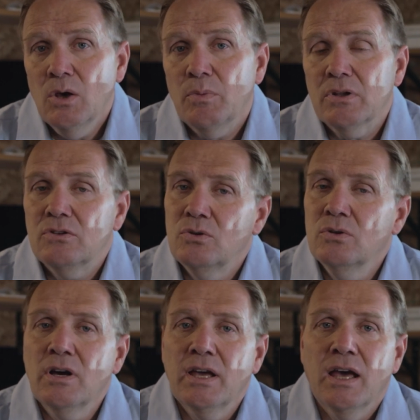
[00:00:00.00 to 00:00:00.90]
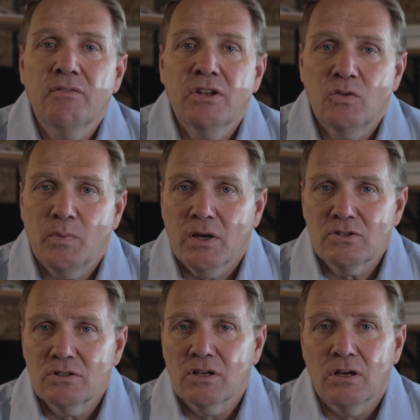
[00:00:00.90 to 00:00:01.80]
But do not have an
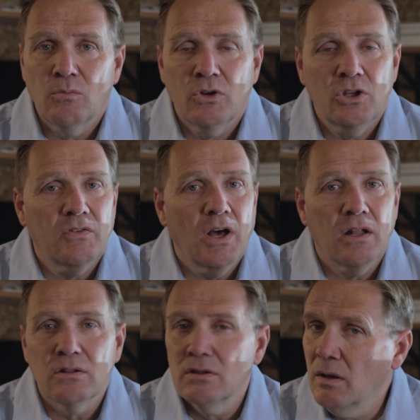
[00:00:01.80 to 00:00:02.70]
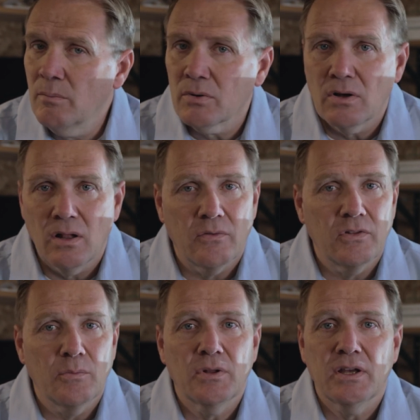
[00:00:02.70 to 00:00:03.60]
inspection come when you've got lumber all over
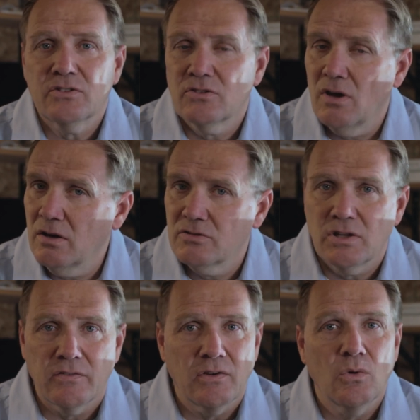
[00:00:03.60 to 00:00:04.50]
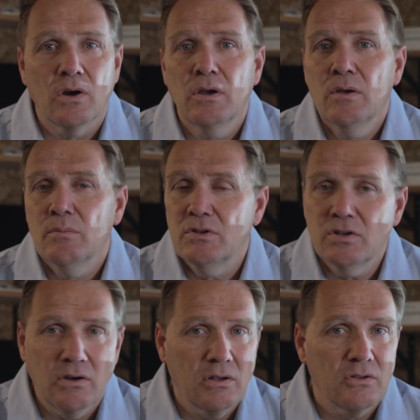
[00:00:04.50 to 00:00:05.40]
the place, sawdust everywhere,
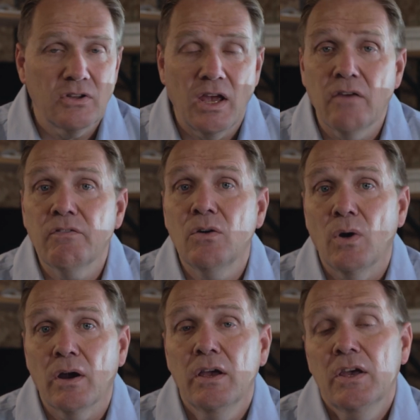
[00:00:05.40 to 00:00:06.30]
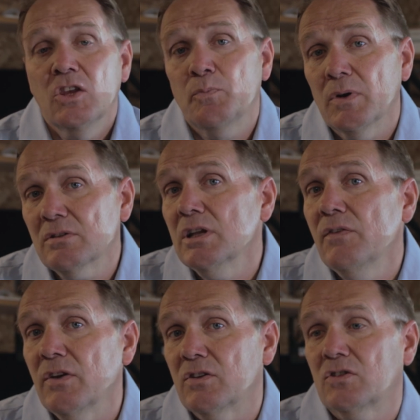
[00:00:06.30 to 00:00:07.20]
materials everywhere, especially
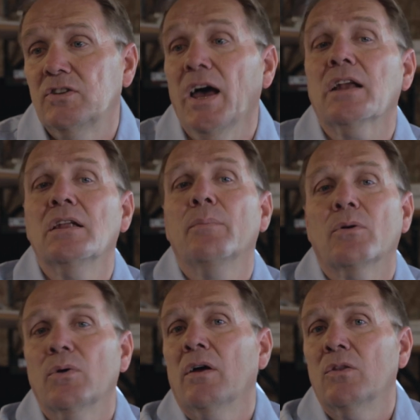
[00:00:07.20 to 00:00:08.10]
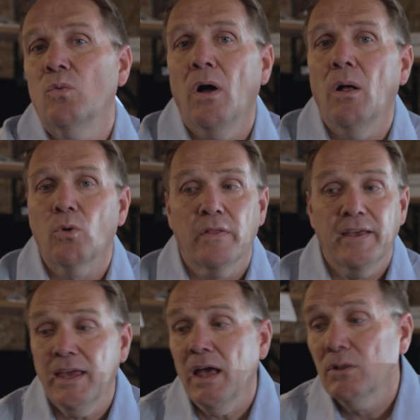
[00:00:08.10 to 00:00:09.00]
if it's stacked up around the wall where they
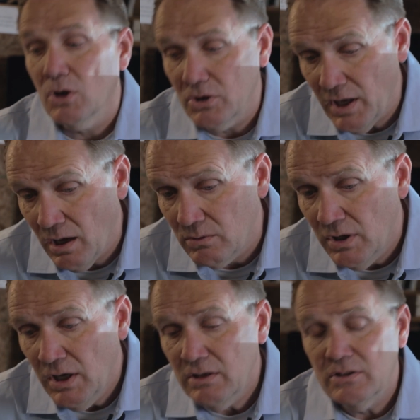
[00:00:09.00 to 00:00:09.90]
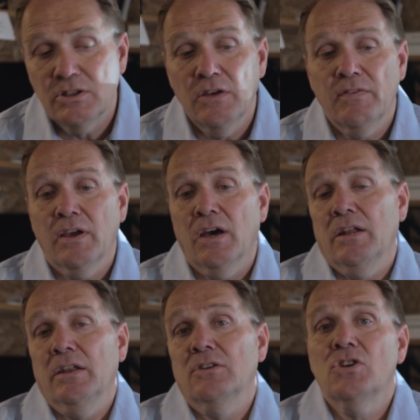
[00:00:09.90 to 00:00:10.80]
can't look down to see if they got
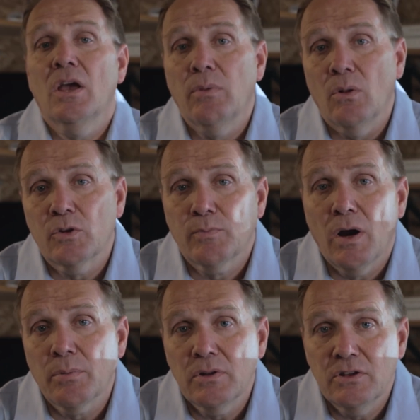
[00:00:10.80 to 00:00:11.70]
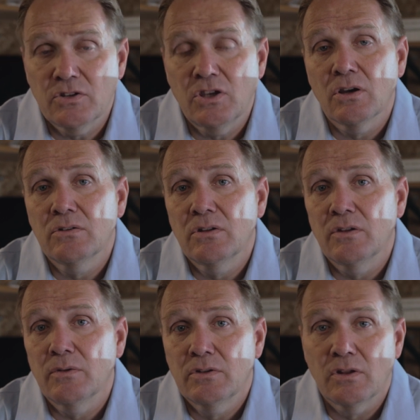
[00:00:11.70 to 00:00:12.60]
any J-bolts properly secured
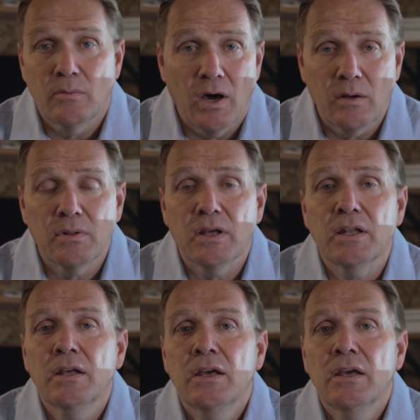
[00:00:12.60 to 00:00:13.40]
to the bottom plate.